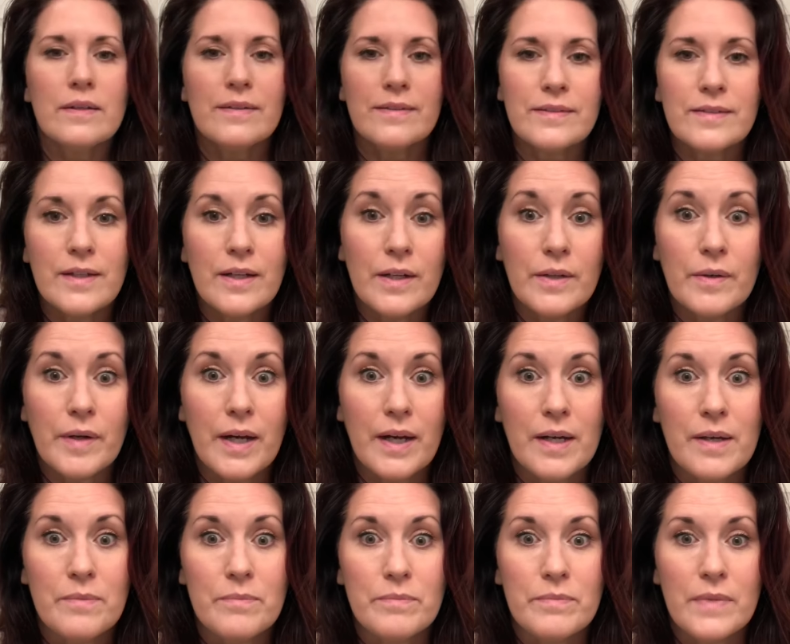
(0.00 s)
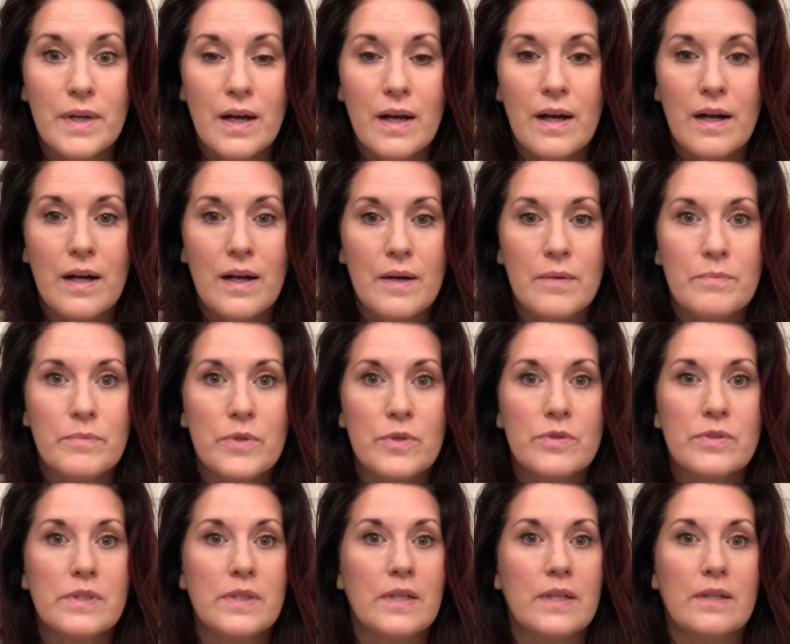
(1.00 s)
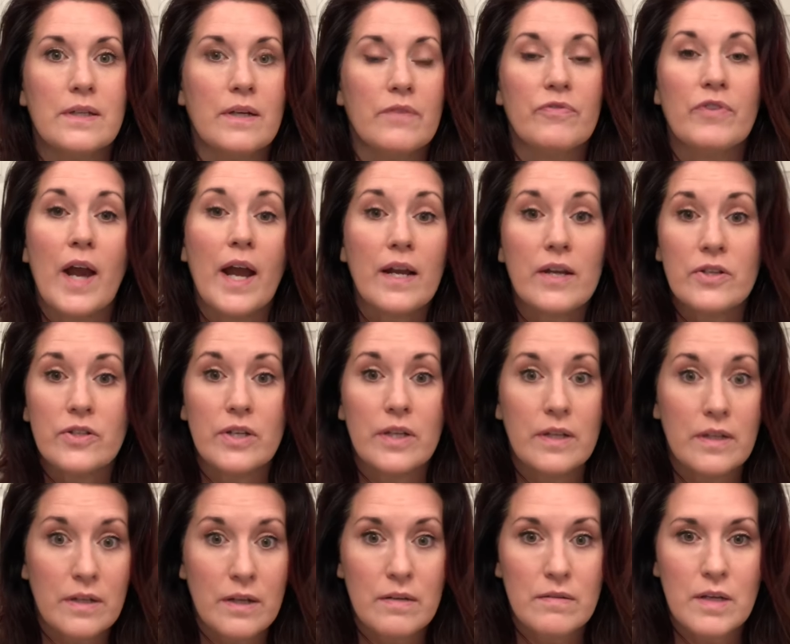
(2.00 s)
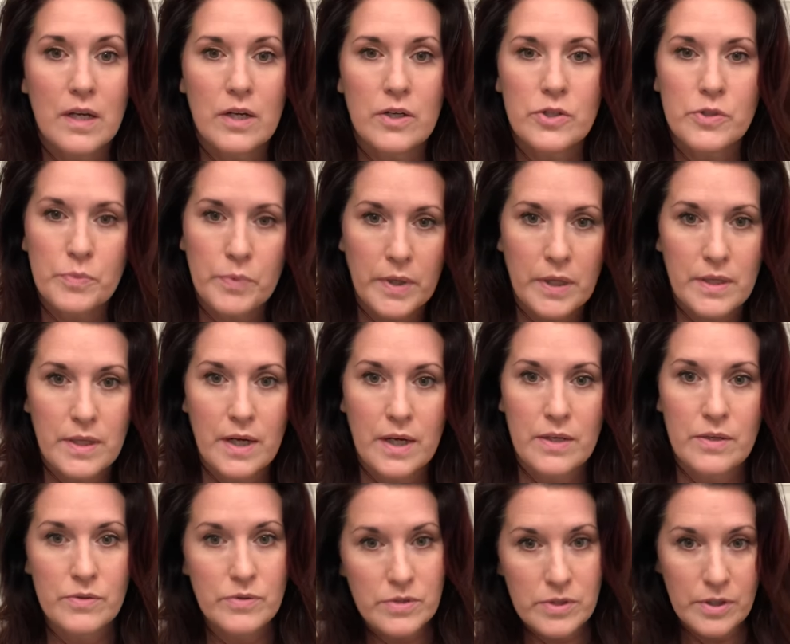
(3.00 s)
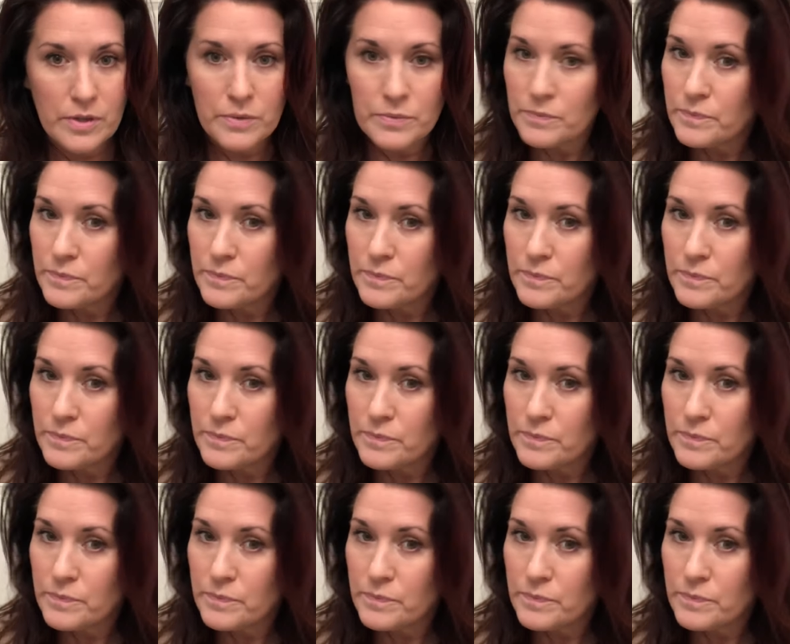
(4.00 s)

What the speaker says: So I'm using a fraction of the hairspray that I used to.